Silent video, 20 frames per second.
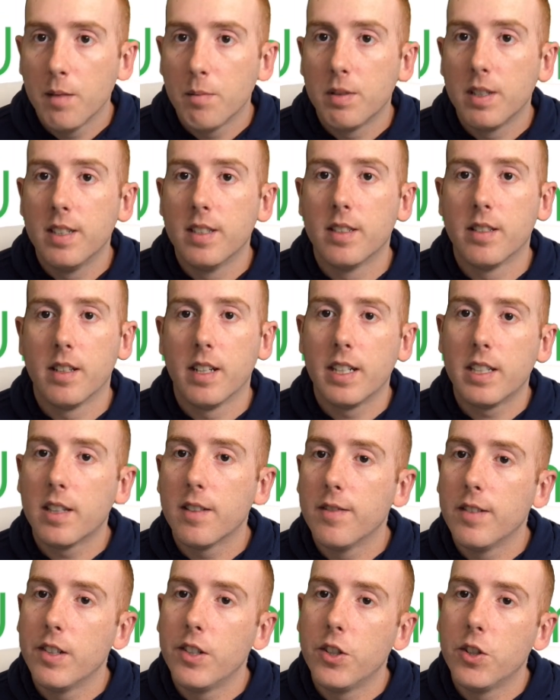Please like
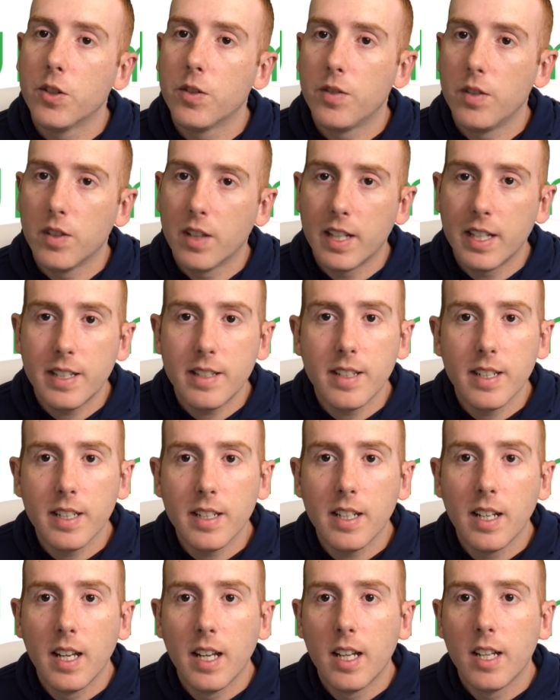the video if you liked
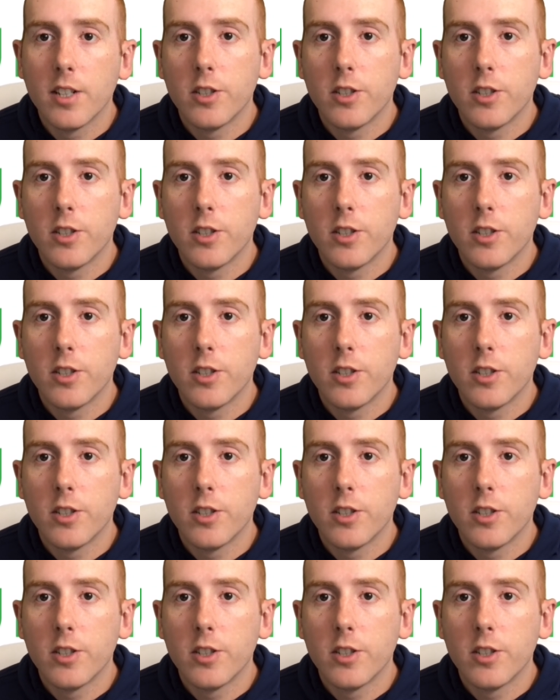it.